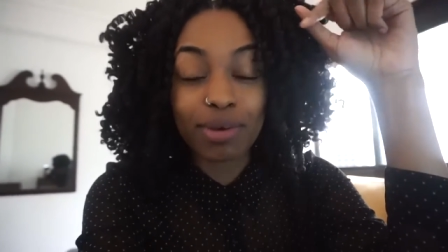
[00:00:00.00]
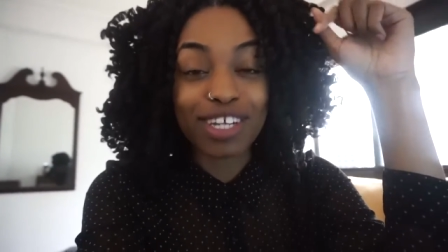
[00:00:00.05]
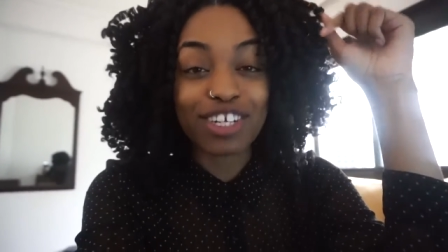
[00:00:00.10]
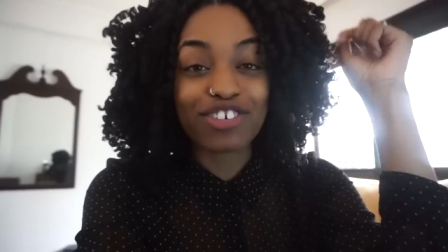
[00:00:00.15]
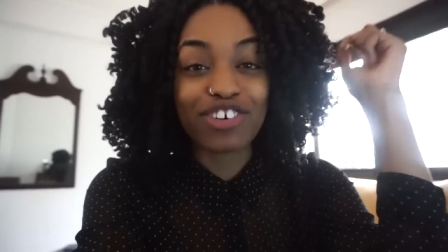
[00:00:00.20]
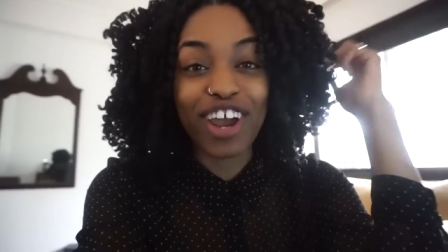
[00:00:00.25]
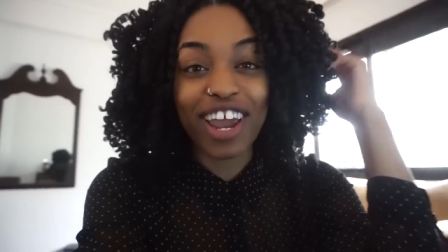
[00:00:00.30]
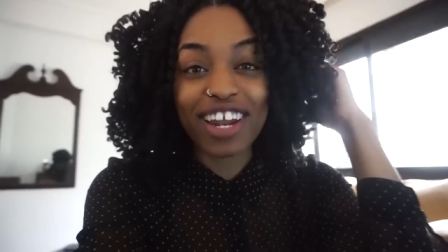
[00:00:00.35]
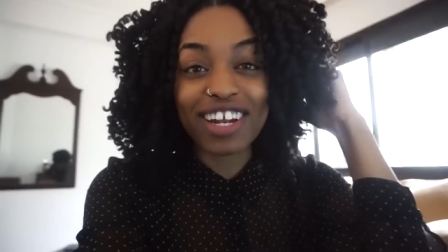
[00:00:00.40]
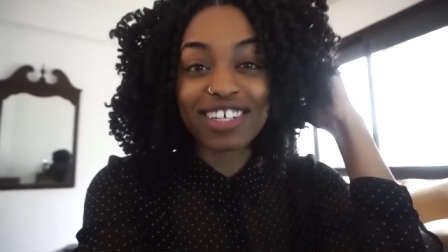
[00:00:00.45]
but
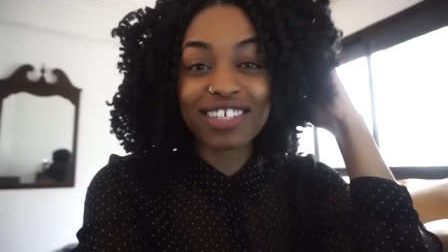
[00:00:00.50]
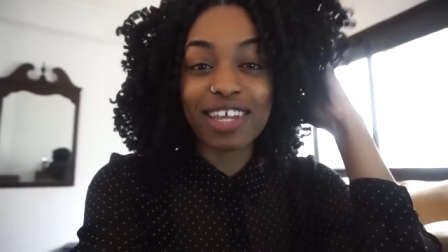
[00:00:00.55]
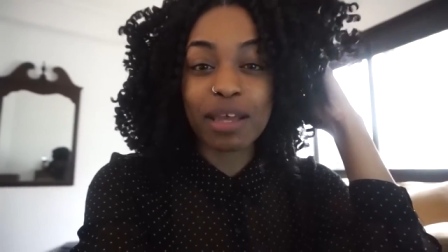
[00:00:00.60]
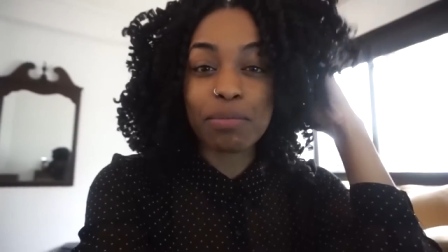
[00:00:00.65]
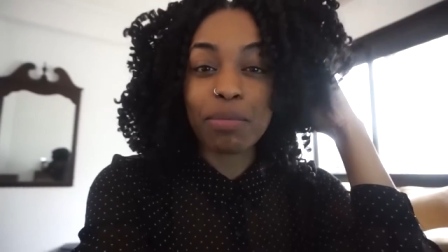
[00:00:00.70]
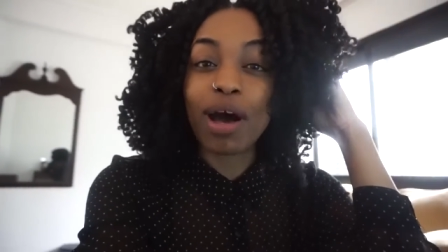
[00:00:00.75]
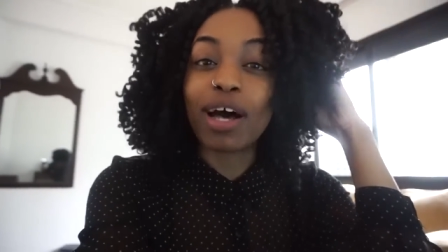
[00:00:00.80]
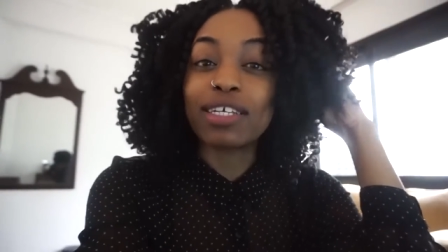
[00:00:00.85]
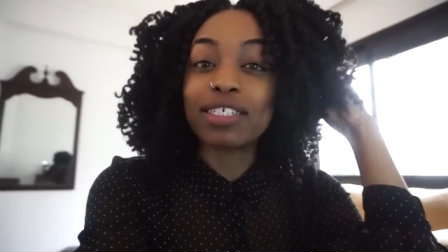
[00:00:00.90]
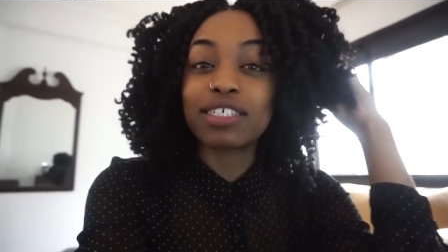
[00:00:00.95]
trying to
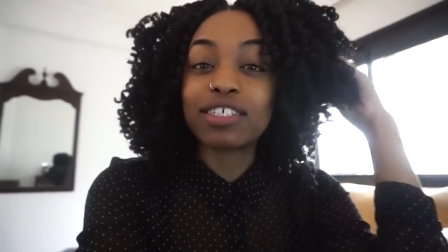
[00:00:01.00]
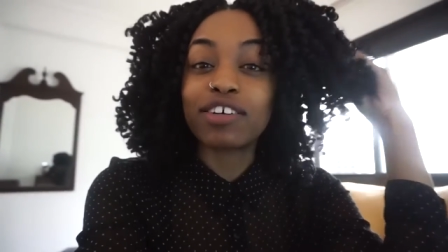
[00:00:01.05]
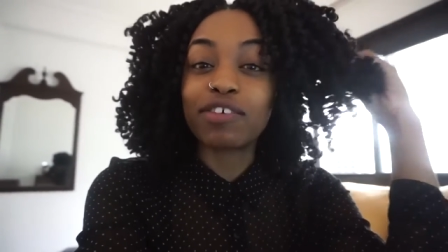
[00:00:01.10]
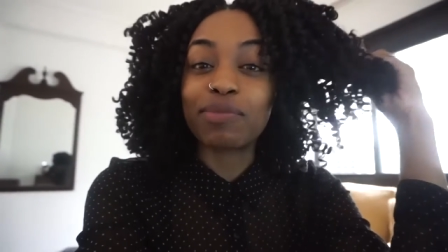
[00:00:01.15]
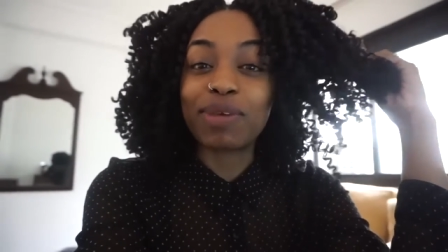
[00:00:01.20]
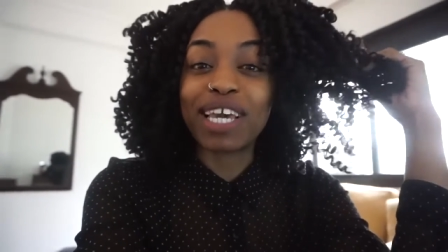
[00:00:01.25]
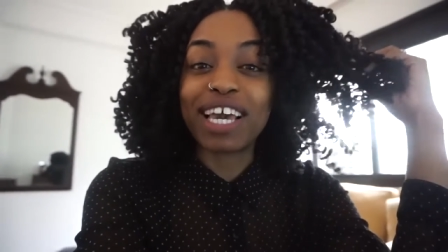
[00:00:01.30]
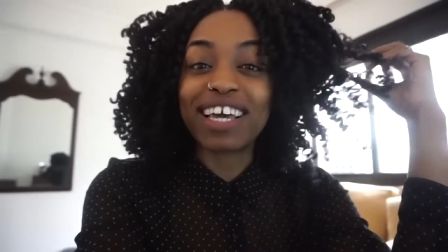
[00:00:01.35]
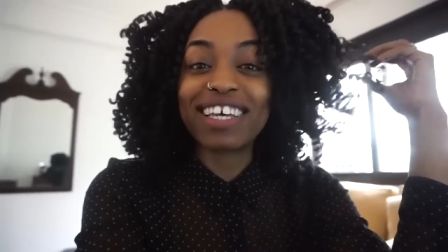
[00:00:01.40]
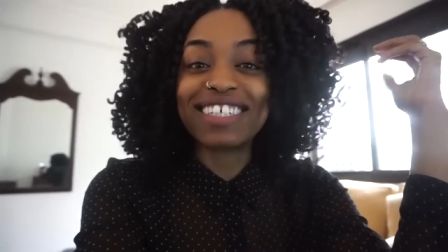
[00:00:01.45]
stay
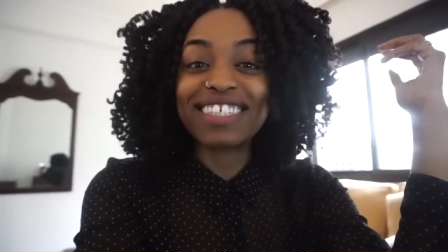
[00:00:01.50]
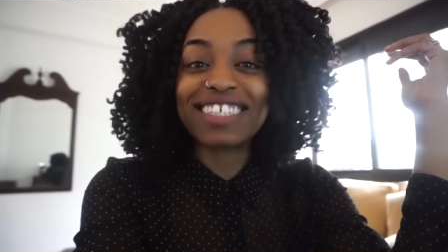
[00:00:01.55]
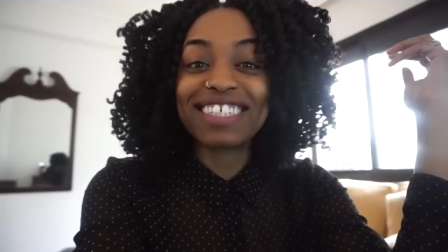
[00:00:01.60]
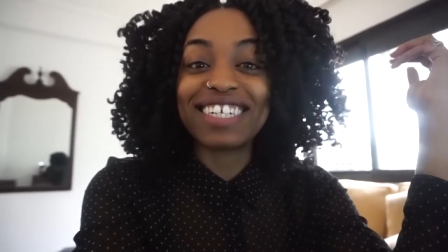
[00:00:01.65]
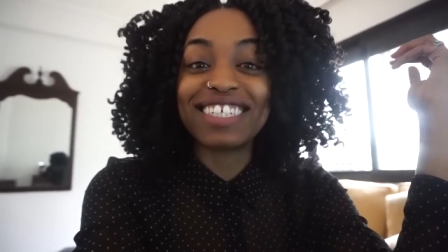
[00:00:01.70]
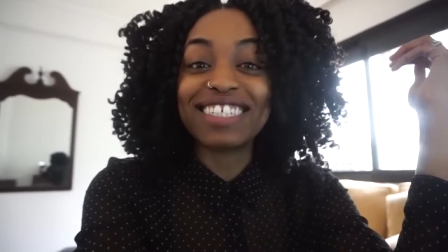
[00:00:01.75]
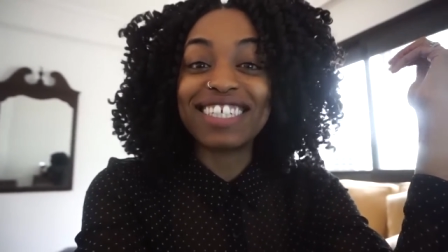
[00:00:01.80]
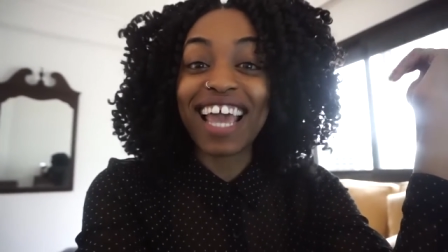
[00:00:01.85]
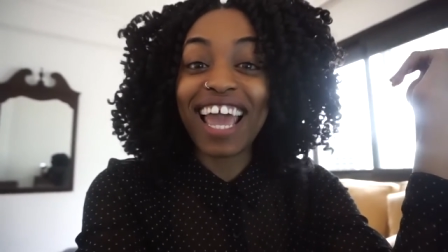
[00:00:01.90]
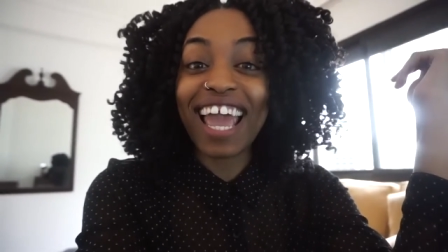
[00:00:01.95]
positive because
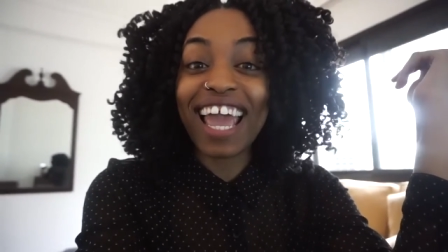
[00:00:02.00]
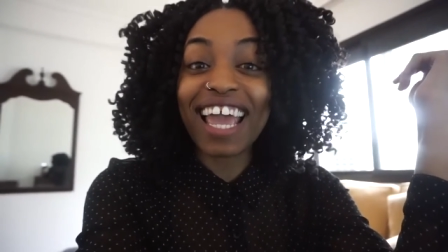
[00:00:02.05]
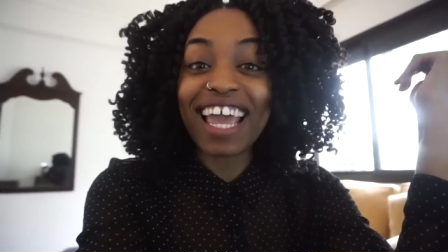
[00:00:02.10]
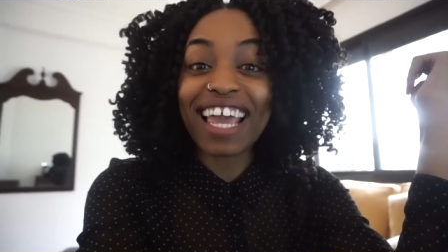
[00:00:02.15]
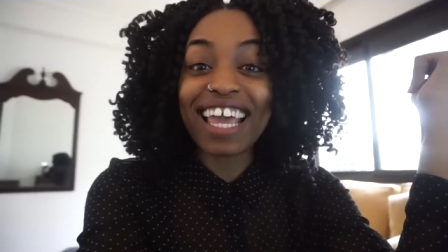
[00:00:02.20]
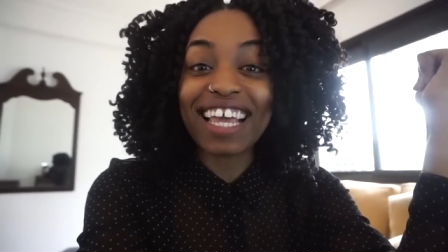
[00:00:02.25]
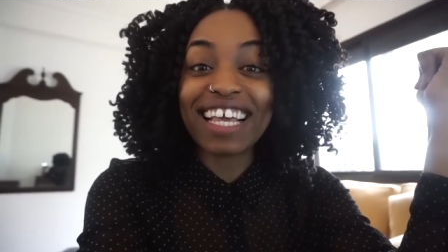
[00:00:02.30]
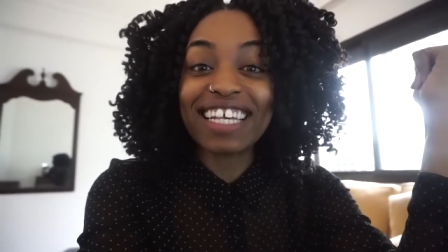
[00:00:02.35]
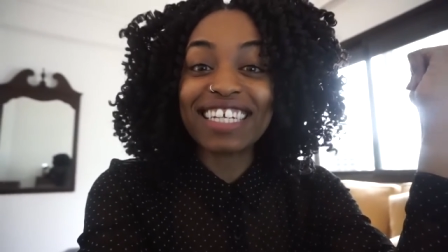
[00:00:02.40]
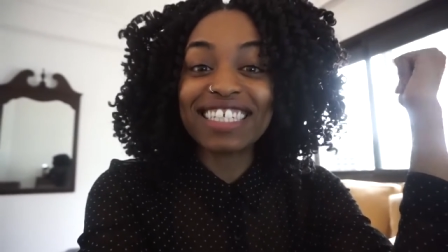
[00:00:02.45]
today
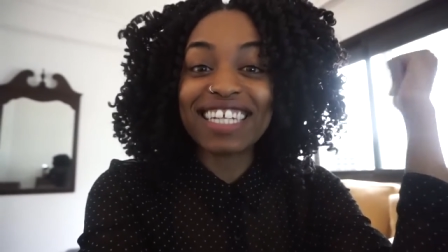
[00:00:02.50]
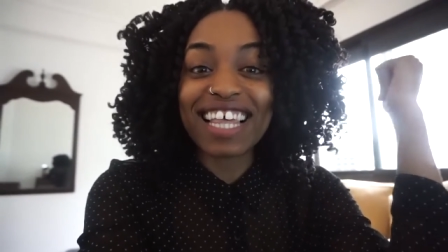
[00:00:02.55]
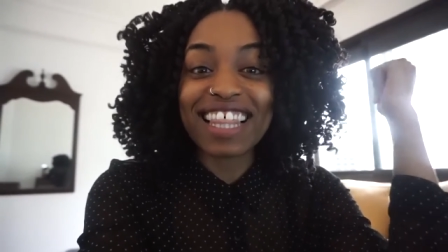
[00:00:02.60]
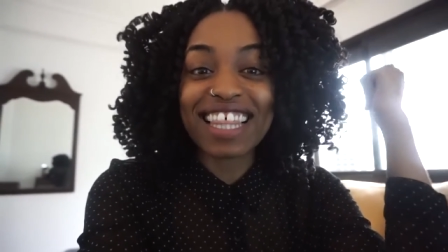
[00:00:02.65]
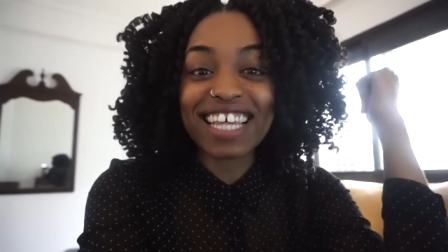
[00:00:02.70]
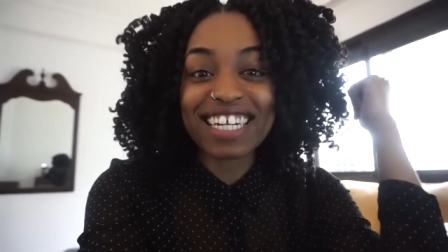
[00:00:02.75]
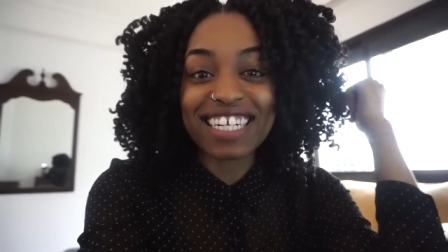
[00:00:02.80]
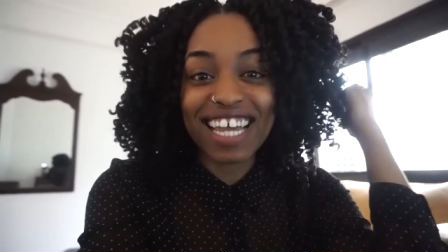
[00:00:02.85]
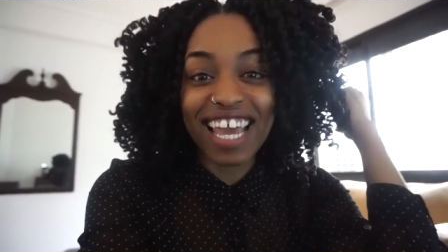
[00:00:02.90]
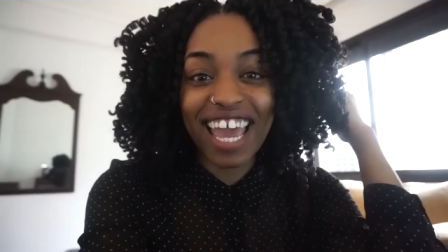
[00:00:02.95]
is
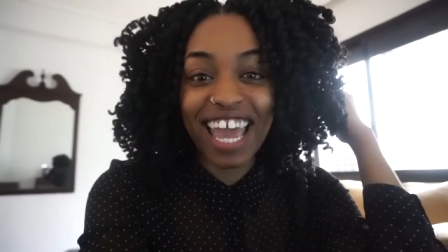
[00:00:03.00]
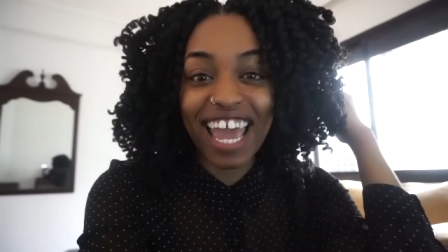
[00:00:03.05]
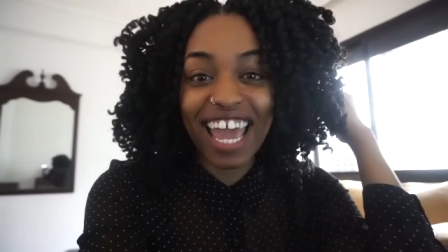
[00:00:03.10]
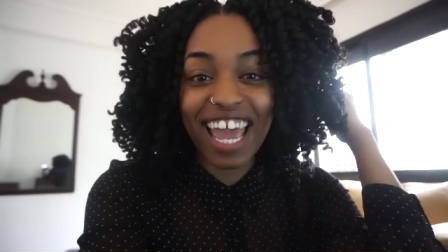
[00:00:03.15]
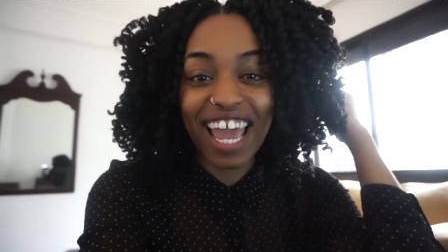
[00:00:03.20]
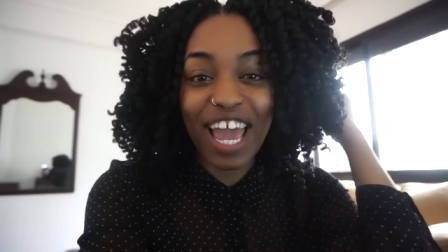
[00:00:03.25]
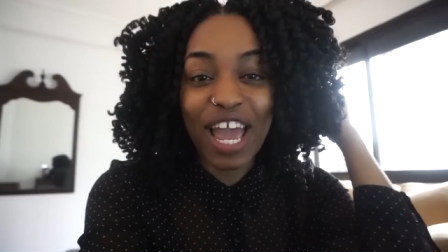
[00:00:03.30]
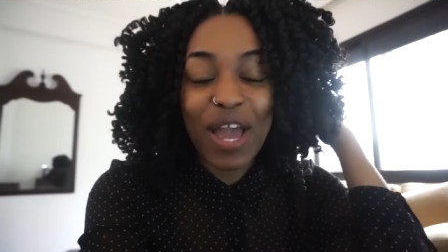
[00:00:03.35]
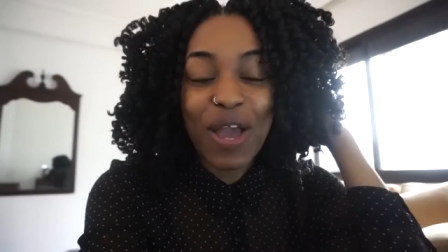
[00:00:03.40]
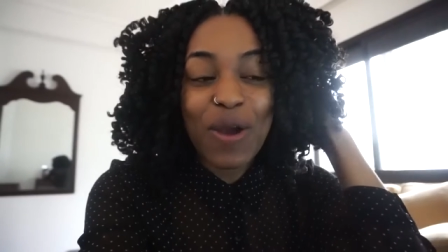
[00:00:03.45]
the
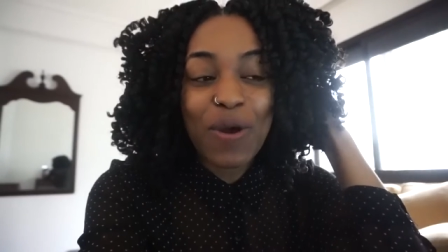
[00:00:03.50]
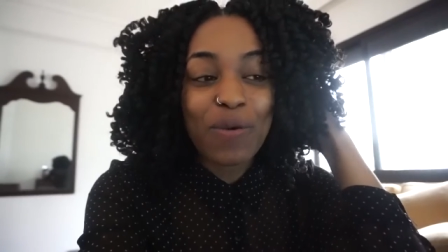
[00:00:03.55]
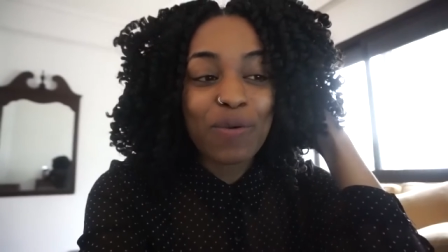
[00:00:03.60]
day.